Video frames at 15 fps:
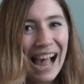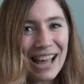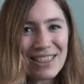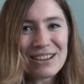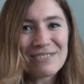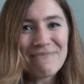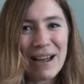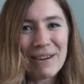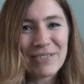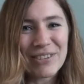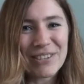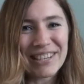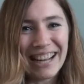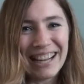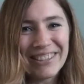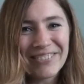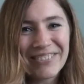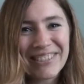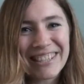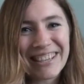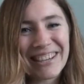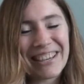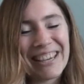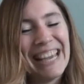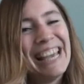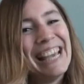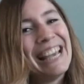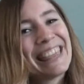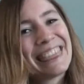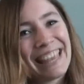I think I've babbled enough. So
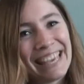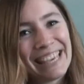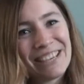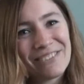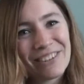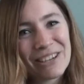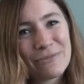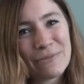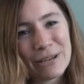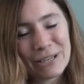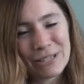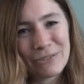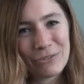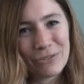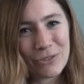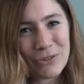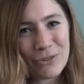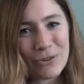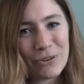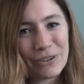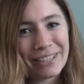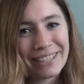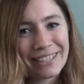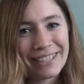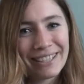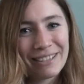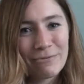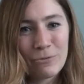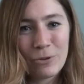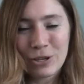thank you very much for
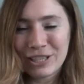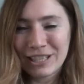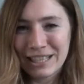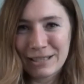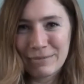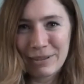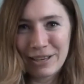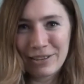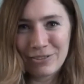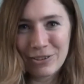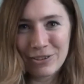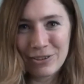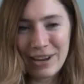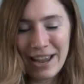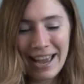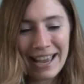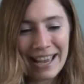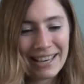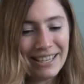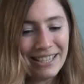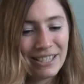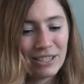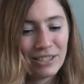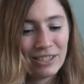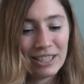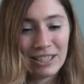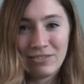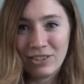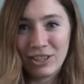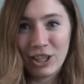watching this playthrough and
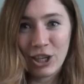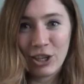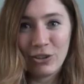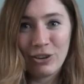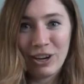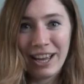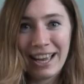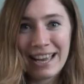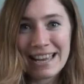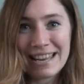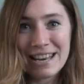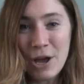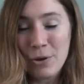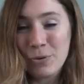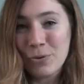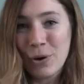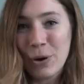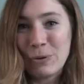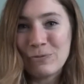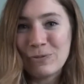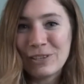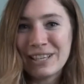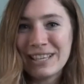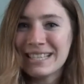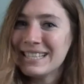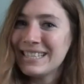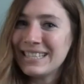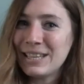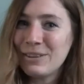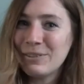this video, and I will hopefully
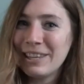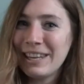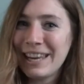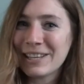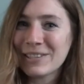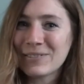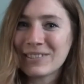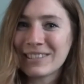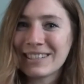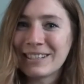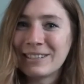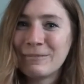see you on the next one.